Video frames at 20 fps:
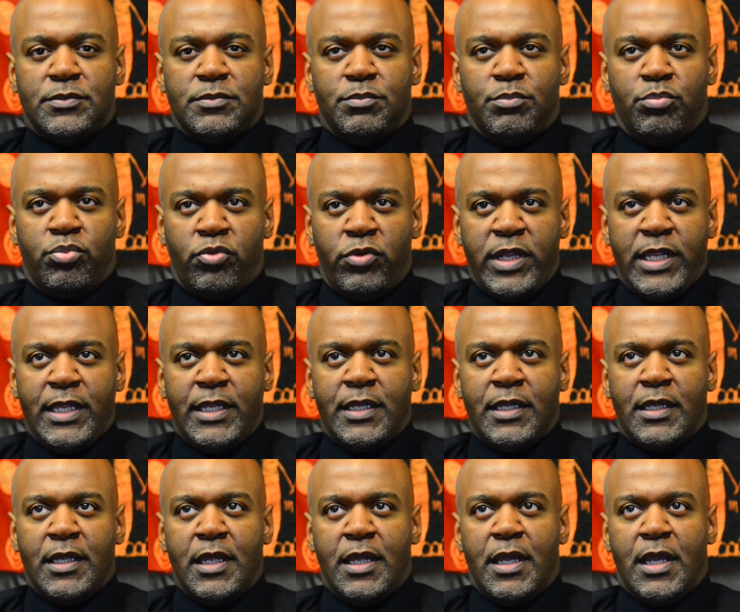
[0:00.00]

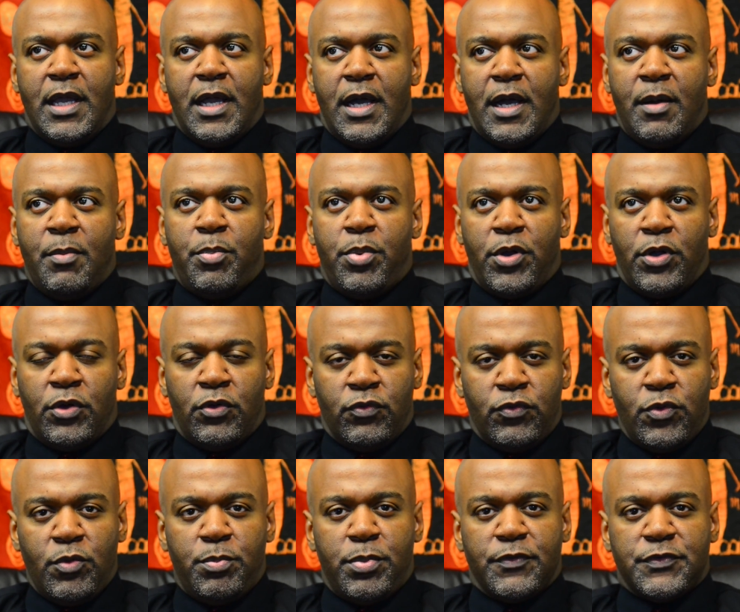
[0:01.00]
bring up a
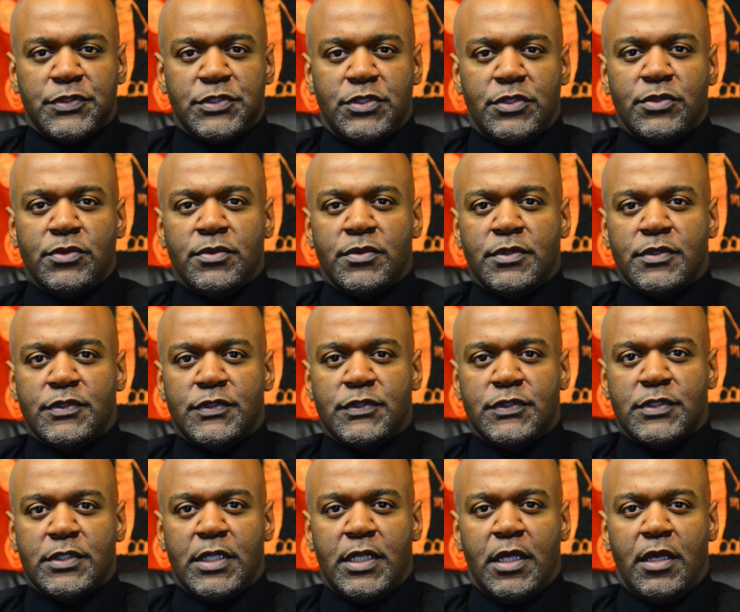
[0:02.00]
group of
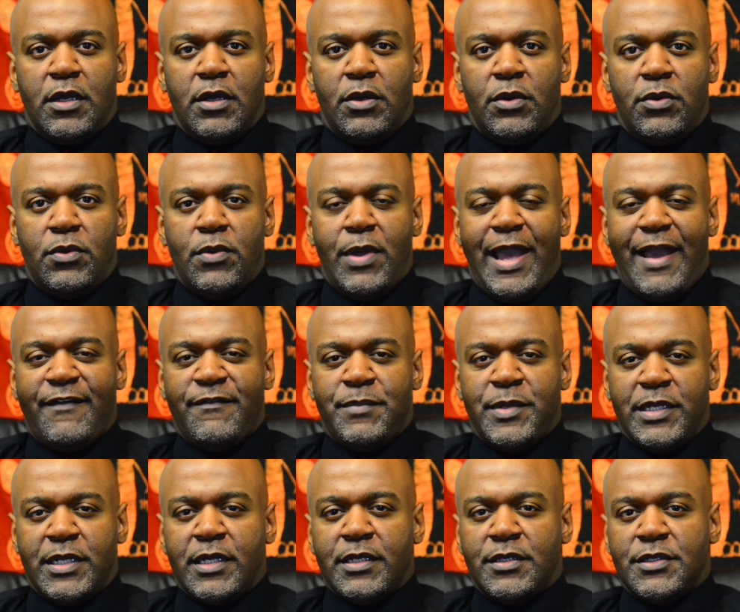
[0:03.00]
students who have
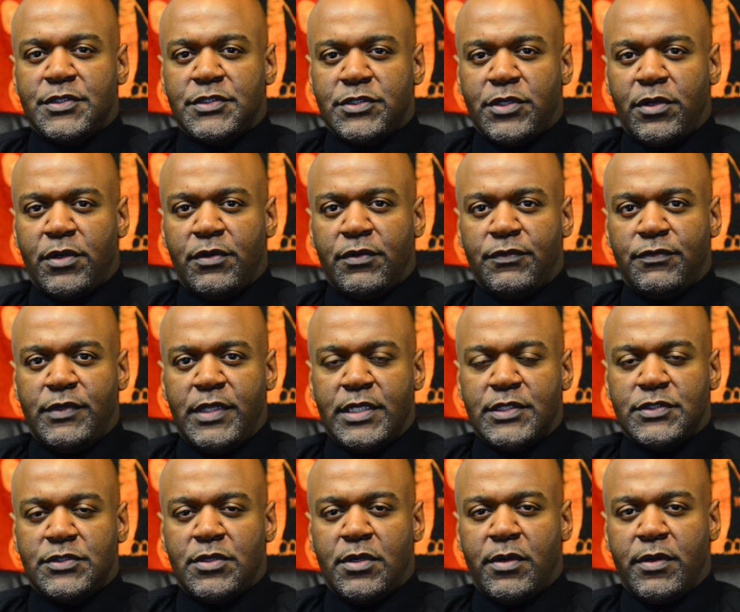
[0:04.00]
been underserved
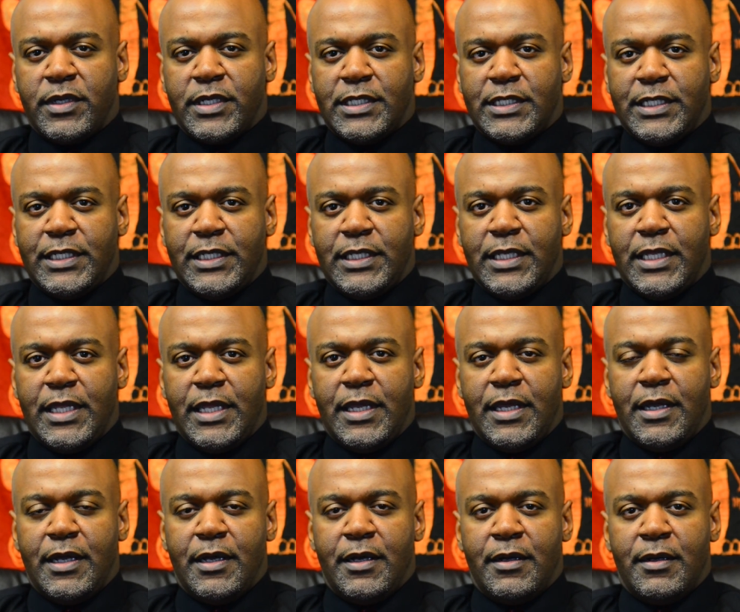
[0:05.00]
historically,
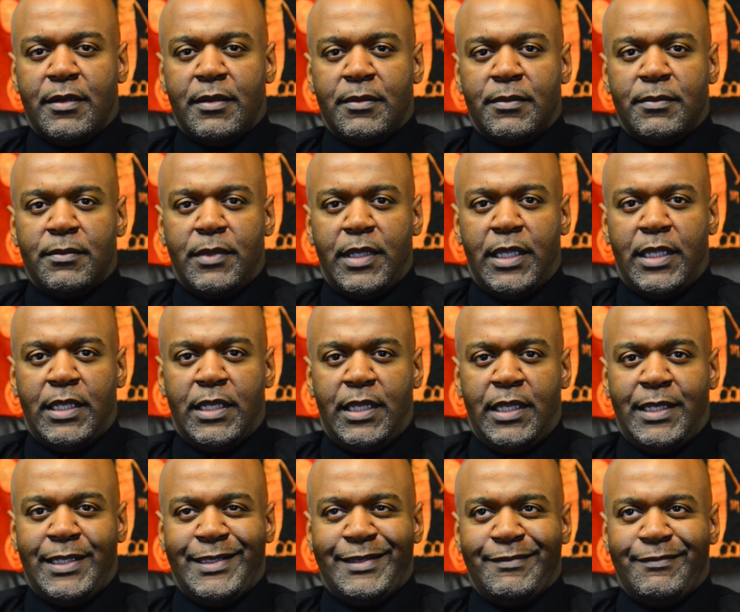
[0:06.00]

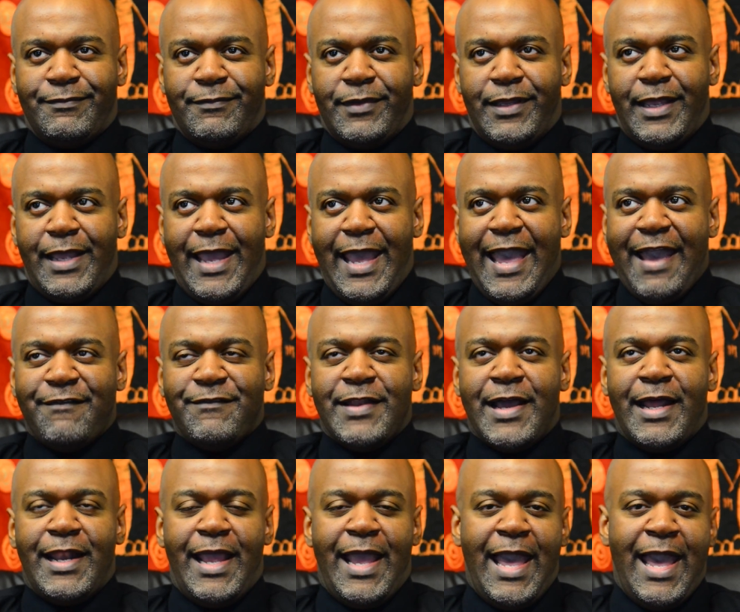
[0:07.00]
and have
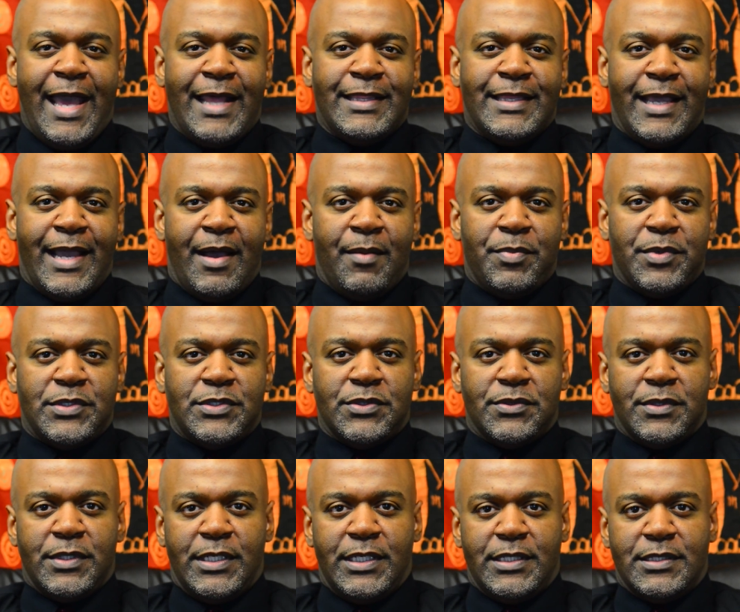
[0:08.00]
not had the
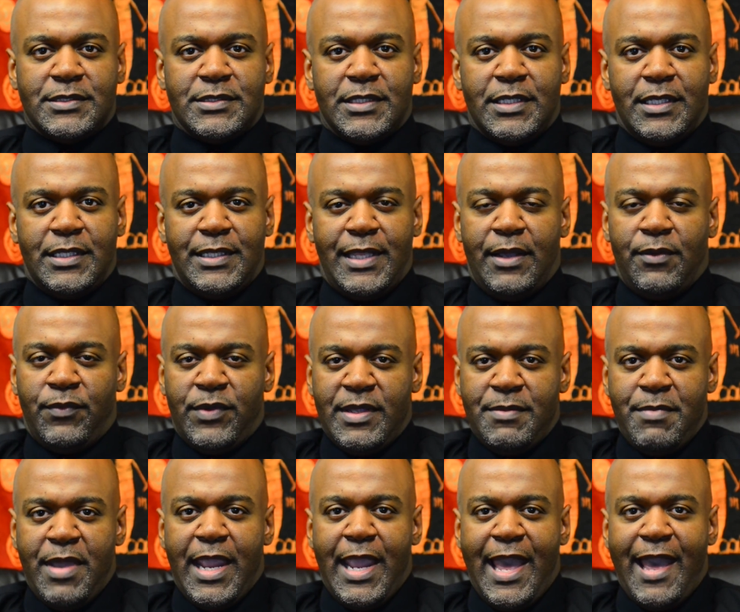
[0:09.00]
opportunities that we
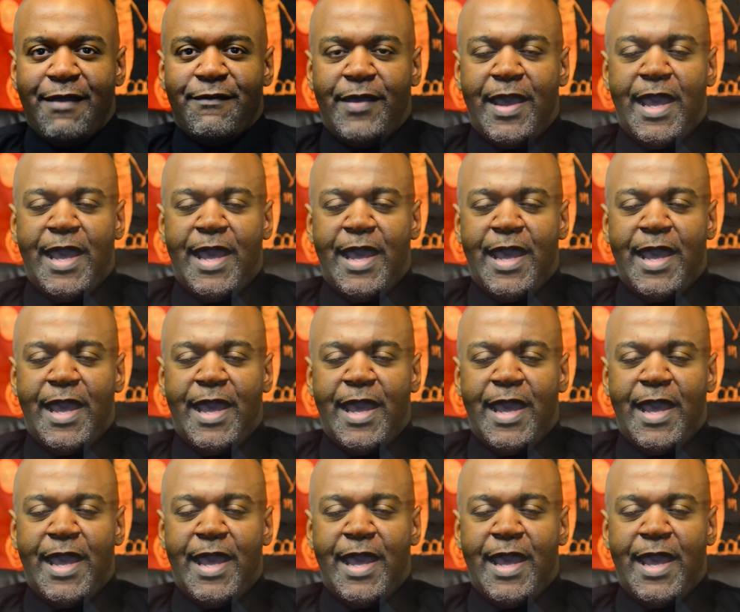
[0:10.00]
may have